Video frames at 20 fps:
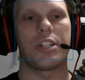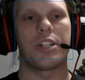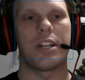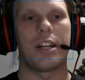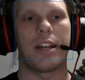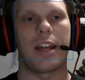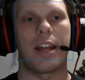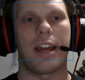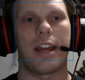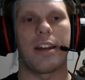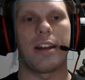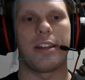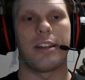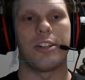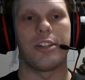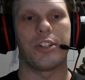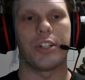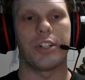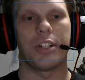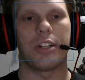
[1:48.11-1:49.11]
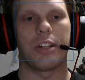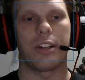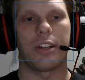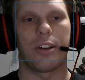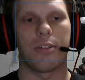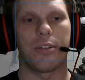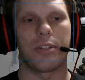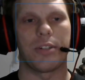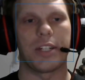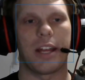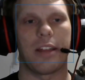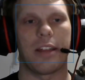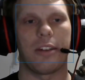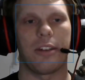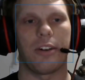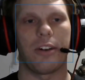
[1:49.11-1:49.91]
and adhesion, go together.